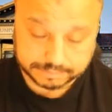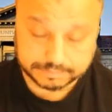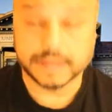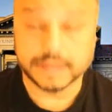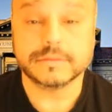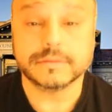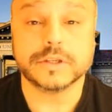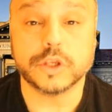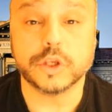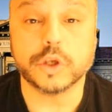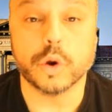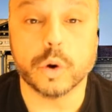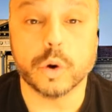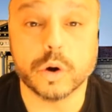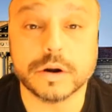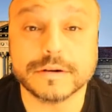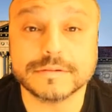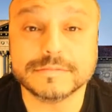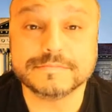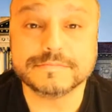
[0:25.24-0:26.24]

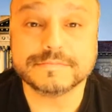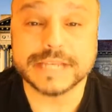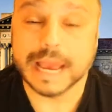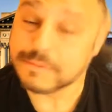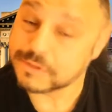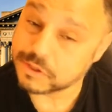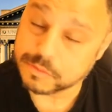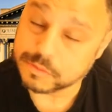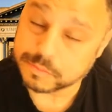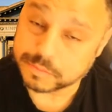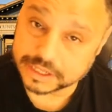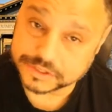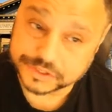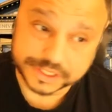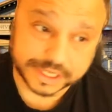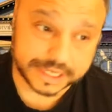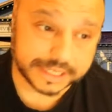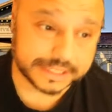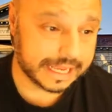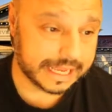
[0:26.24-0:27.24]
your capstone
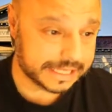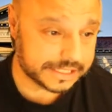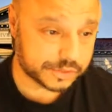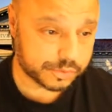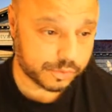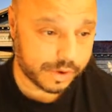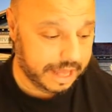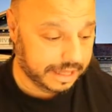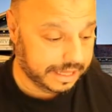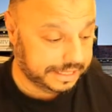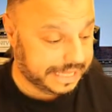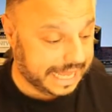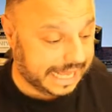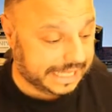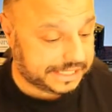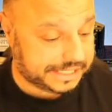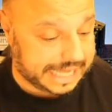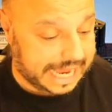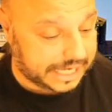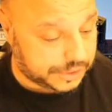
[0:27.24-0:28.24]
project as well. And
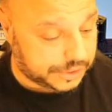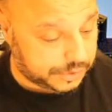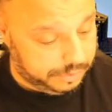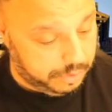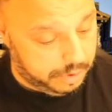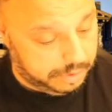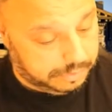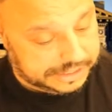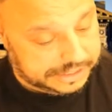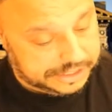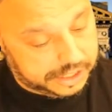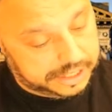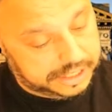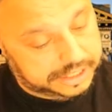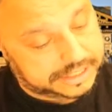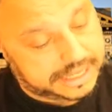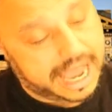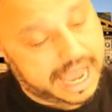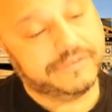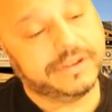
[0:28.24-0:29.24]
that's actually when we started
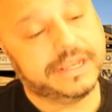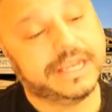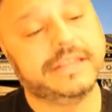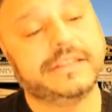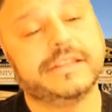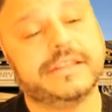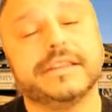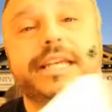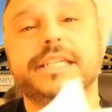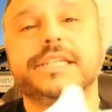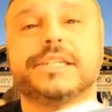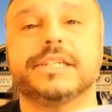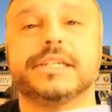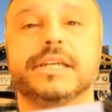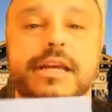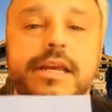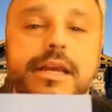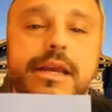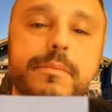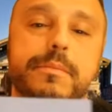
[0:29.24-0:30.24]
diving into this
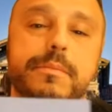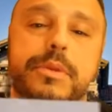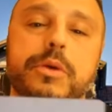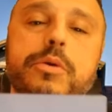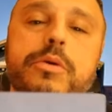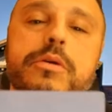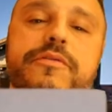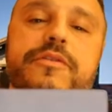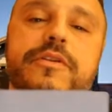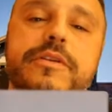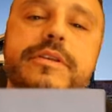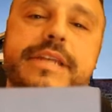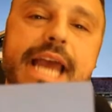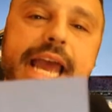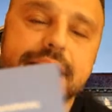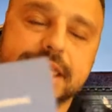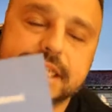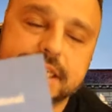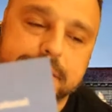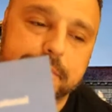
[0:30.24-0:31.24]
beautiful
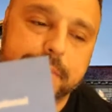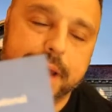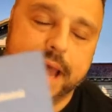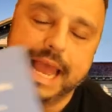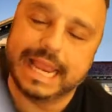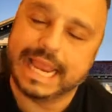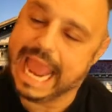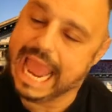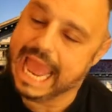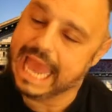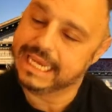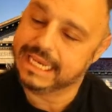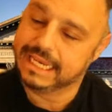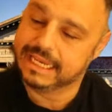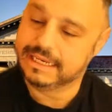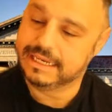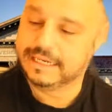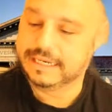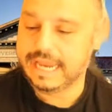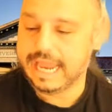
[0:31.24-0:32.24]
text by
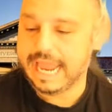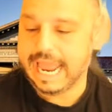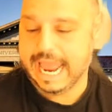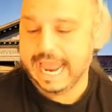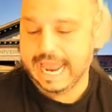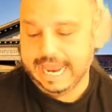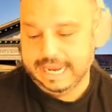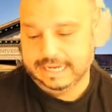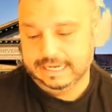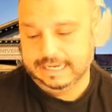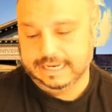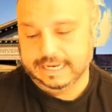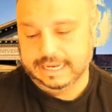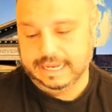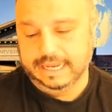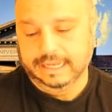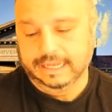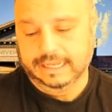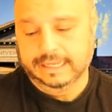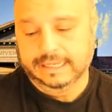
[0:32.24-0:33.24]
Anion and
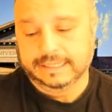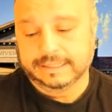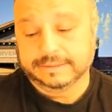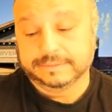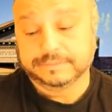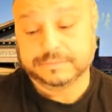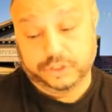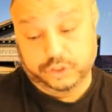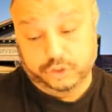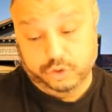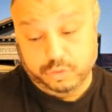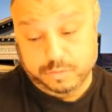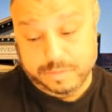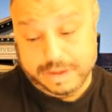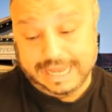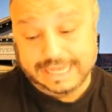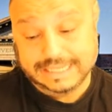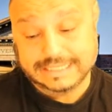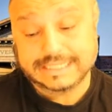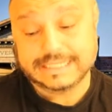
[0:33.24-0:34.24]

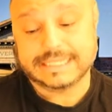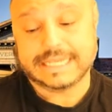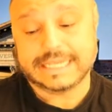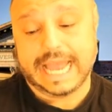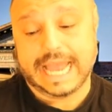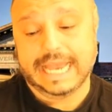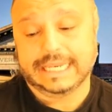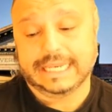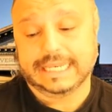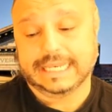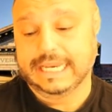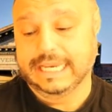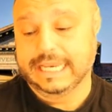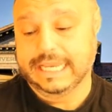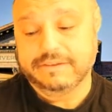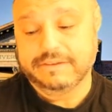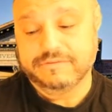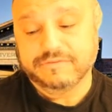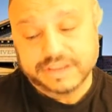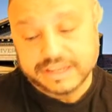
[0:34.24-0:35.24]
Dumas and
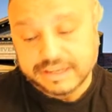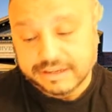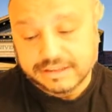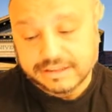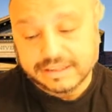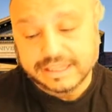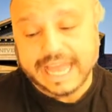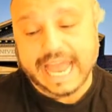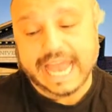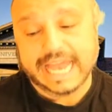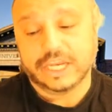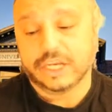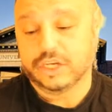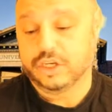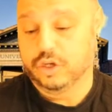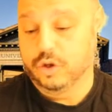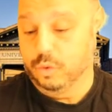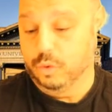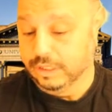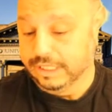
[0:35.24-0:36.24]
Linville and
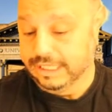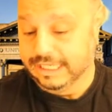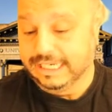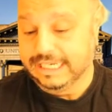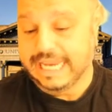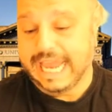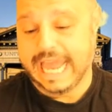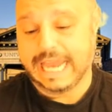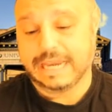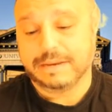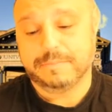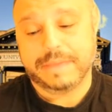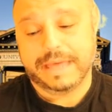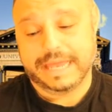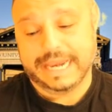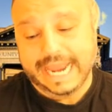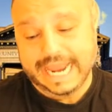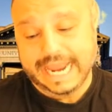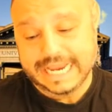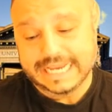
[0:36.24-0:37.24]
Nolan and
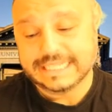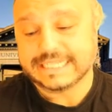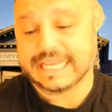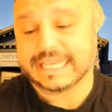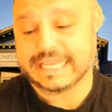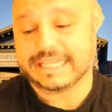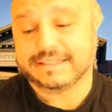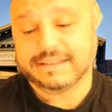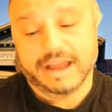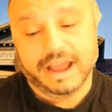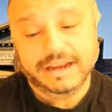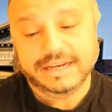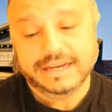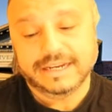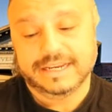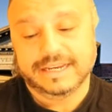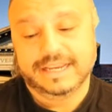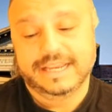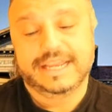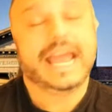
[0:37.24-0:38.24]
Perez and Tuck
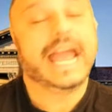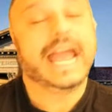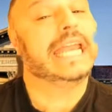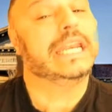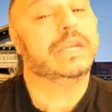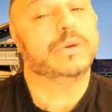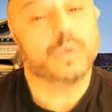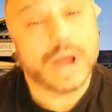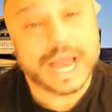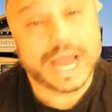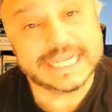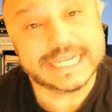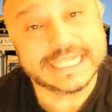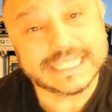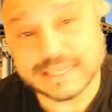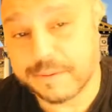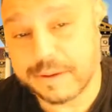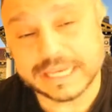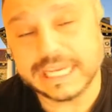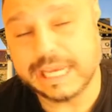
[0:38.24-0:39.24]
and Weiss.
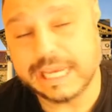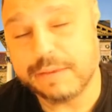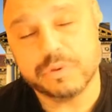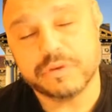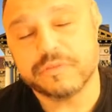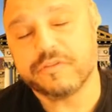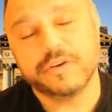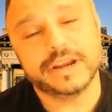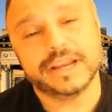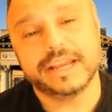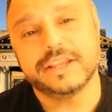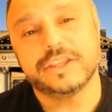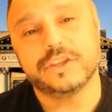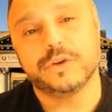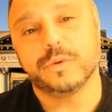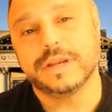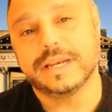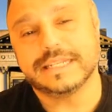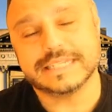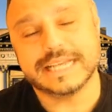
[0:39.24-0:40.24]
And I keep referring to
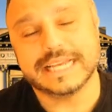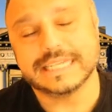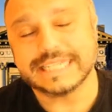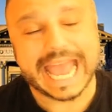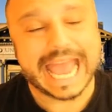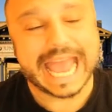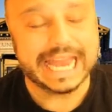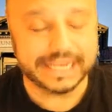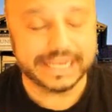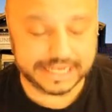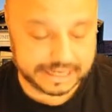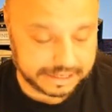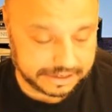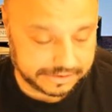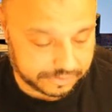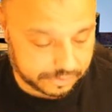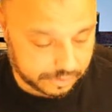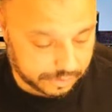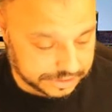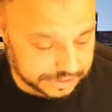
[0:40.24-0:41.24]
it as Anion, and of
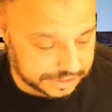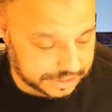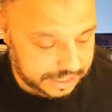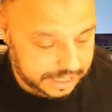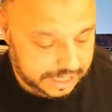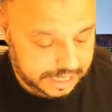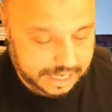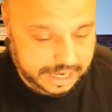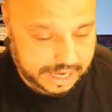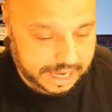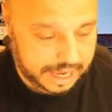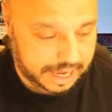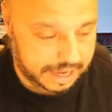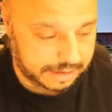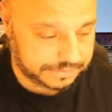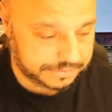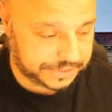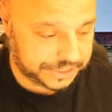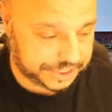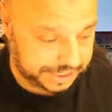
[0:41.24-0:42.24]
course
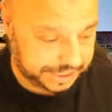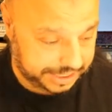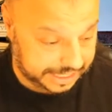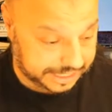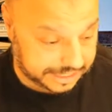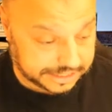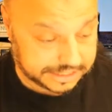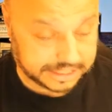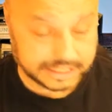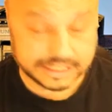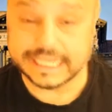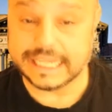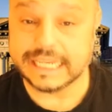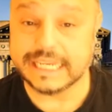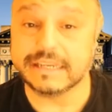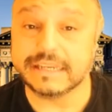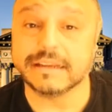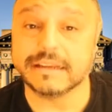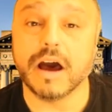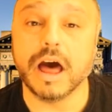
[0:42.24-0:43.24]
she is the
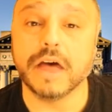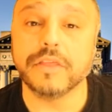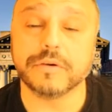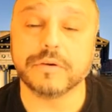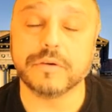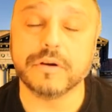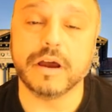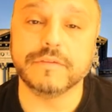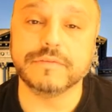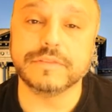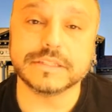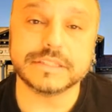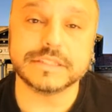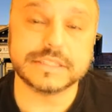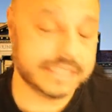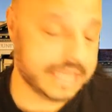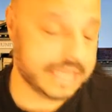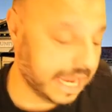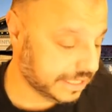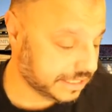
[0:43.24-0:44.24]
lead author of this
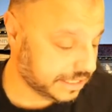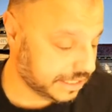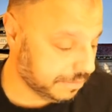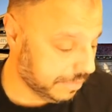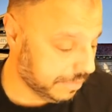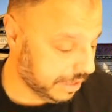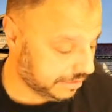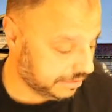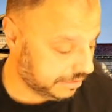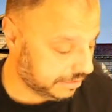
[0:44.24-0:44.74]
text. But